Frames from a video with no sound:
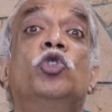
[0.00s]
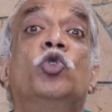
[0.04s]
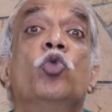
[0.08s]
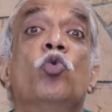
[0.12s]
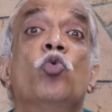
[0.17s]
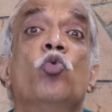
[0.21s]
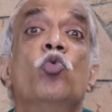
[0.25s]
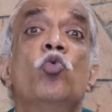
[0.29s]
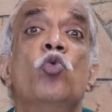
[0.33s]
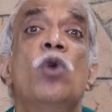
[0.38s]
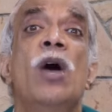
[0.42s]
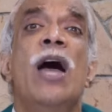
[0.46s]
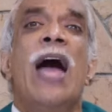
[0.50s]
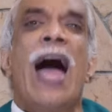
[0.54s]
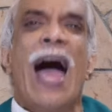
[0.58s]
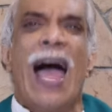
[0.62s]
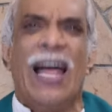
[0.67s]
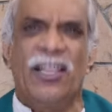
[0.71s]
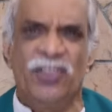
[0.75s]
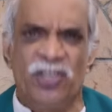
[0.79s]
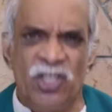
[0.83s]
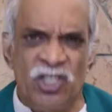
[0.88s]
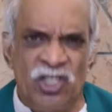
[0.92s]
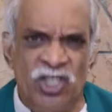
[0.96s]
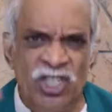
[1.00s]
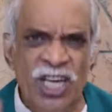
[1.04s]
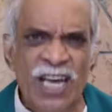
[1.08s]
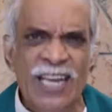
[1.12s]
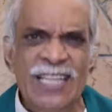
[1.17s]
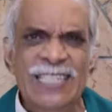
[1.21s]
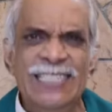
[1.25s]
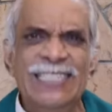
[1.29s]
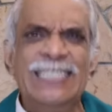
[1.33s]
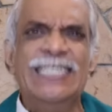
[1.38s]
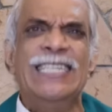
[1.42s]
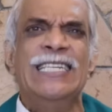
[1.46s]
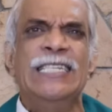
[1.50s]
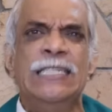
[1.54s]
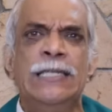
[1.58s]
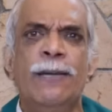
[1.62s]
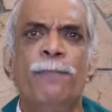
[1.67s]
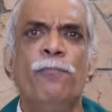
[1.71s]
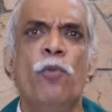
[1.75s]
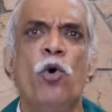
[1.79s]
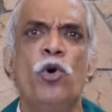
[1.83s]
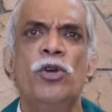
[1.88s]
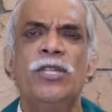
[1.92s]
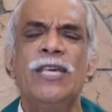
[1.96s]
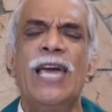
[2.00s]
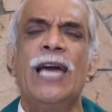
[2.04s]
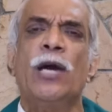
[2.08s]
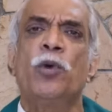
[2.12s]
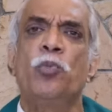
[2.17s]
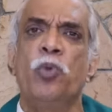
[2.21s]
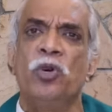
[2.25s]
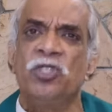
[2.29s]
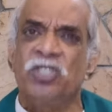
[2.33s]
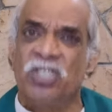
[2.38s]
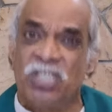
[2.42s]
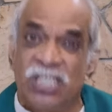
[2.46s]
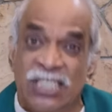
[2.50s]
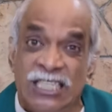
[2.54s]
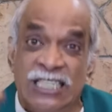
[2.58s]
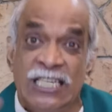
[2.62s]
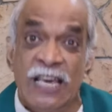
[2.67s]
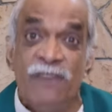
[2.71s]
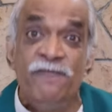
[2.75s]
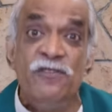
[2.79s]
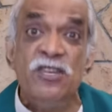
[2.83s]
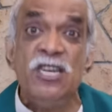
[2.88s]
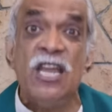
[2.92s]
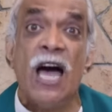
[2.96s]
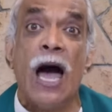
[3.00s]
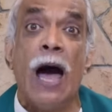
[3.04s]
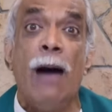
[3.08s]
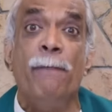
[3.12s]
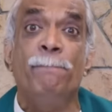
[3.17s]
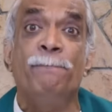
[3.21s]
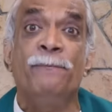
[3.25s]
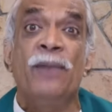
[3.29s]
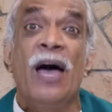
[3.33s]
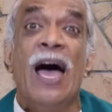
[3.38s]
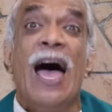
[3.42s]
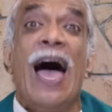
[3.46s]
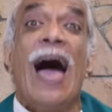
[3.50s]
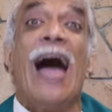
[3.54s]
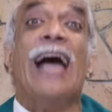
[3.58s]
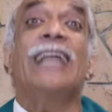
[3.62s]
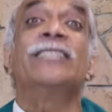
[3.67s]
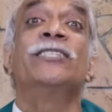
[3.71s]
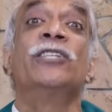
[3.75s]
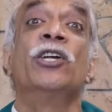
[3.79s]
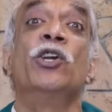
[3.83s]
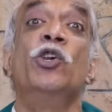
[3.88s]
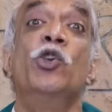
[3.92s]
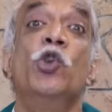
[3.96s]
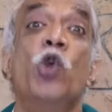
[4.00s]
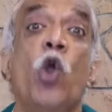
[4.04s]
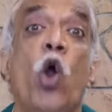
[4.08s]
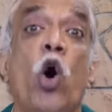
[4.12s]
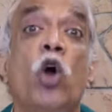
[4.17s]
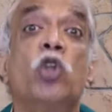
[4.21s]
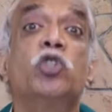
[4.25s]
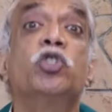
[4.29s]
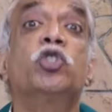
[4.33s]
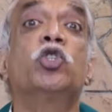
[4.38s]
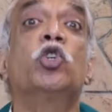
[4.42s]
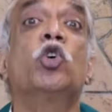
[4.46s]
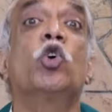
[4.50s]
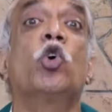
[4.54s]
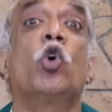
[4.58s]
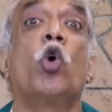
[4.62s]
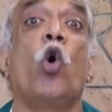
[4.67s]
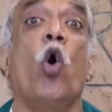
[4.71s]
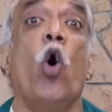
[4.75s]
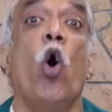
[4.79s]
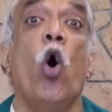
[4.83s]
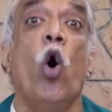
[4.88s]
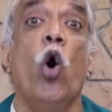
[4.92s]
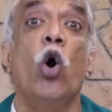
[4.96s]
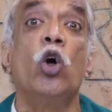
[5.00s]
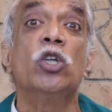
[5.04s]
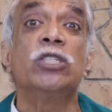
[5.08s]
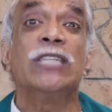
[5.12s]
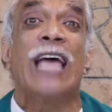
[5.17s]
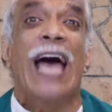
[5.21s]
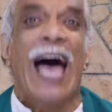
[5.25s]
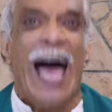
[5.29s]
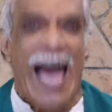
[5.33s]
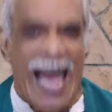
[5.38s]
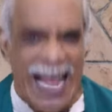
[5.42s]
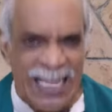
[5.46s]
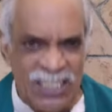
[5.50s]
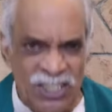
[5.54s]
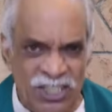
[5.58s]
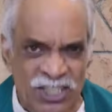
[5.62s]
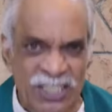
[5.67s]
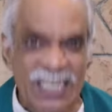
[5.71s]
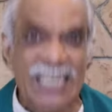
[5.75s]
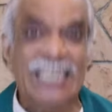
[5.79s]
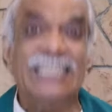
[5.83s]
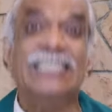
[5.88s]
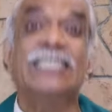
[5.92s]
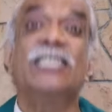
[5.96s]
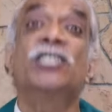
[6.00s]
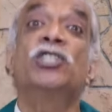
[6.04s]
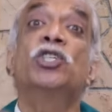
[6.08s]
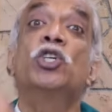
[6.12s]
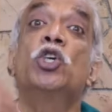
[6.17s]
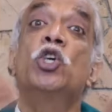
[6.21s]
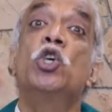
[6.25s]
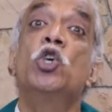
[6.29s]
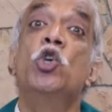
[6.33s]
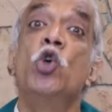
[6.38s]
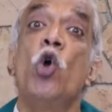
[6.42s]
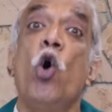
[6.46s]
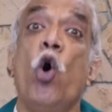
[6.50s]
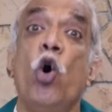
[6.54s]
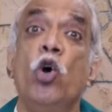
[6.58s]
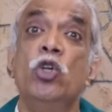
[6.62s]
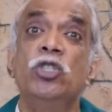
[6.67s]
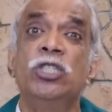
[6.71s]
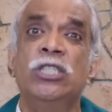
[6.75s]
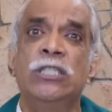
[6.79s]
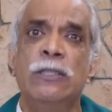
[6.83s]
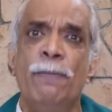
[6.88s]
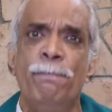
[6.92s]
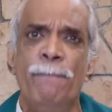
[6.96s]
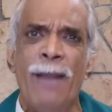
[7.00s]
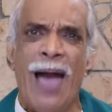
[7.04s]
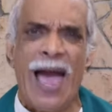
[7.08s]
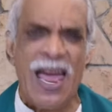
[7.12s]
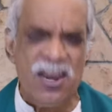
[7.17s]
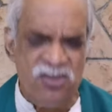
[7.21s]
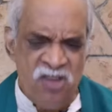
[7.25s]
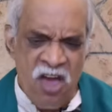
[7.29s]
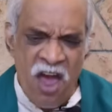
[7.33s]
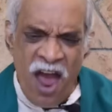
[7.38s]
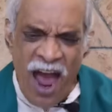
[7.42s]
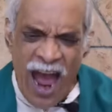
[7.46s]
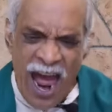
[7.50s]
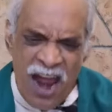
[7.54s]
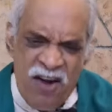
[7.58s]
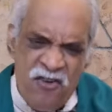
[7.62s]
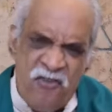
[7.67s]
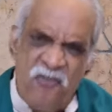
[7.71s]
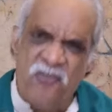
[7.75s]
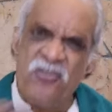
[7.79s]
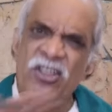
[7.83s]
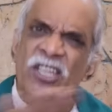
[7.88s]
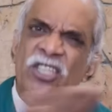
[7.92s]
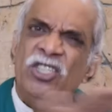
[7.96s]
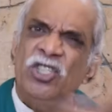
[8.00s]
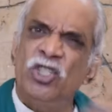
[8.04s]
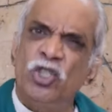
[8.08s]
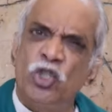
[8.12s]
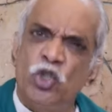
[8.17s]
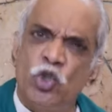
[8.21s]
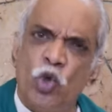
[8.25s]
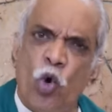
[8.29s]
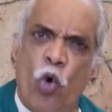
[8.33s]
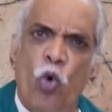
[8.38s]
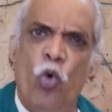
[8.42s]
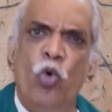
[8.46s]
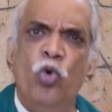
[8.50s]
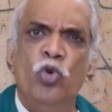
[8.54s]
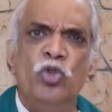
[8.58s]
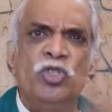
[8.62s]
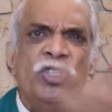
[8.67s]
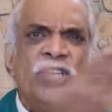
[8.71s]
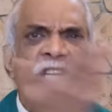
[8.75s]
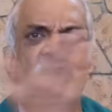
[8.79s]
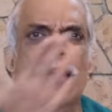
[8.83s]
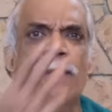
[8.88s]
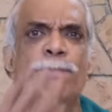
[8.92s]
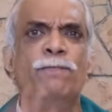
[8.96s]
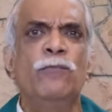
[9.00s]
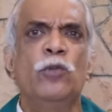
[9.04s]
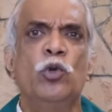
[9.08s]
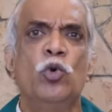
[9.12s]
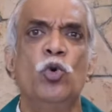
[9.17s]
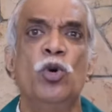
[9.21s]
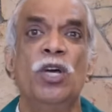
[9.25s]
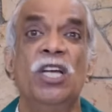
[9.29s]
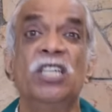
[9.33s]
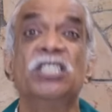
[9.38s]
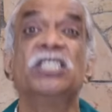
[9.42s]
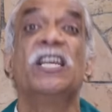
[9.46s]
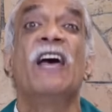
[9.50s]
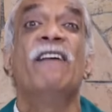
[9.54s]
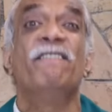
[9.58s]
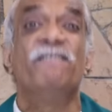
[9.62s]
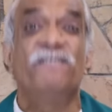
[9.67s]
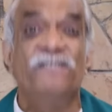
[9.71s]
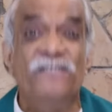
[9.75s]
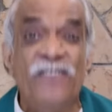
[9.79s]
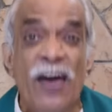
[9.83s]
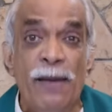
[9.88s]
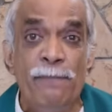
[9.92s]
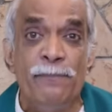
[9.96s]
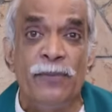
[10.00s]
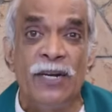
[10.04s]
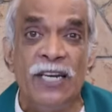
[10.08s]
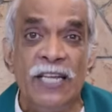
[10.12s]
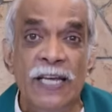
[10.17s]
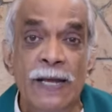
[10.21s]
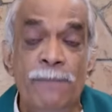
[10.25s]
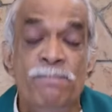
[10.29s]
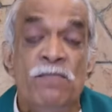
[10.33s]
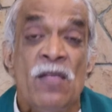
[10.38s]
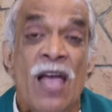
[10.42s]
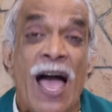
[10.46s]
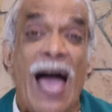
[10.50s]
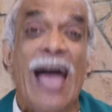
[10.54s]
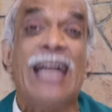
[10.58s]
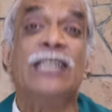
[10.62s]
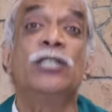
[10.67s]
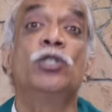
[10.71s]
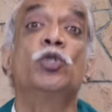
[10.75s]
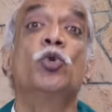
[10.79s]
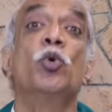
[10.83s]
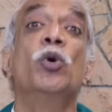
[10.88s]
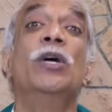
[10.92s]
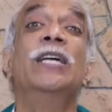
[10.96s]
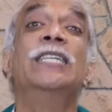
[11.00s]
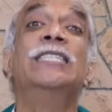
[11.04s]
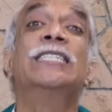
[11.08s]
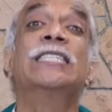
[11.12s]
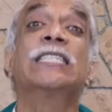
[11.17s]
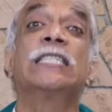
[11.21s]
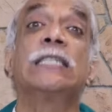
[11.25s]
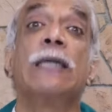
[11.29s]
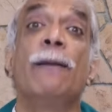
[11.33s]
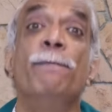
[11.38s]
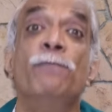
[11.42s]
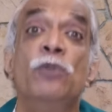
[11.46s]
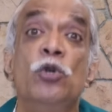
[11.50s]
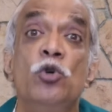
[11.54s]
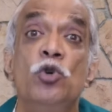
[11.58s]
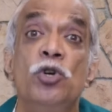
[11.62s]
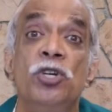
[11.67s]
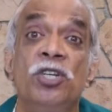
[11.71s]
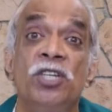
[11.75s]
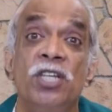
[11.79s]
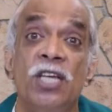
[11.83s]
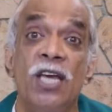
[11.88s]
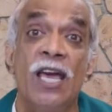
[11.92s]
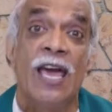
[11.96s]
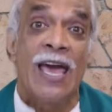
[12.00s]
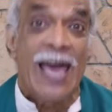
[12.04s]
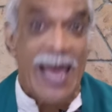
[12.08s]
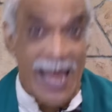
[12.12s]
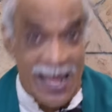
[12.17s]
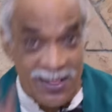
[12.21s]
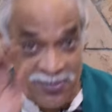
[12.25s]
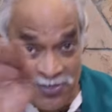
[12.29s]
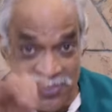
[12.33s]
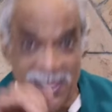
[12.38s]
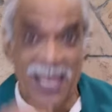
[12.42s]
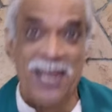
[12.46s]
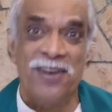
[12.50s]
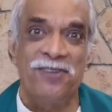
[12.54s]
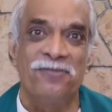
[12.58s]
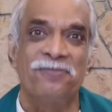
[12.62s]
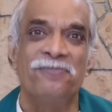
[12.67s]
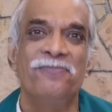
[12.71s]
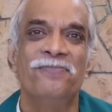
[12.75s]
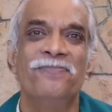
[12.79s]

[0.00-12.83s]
do, and the gerasene demoniac was given up as a lost cause, and Jesus cures the man and restores him to his family and to his community. And then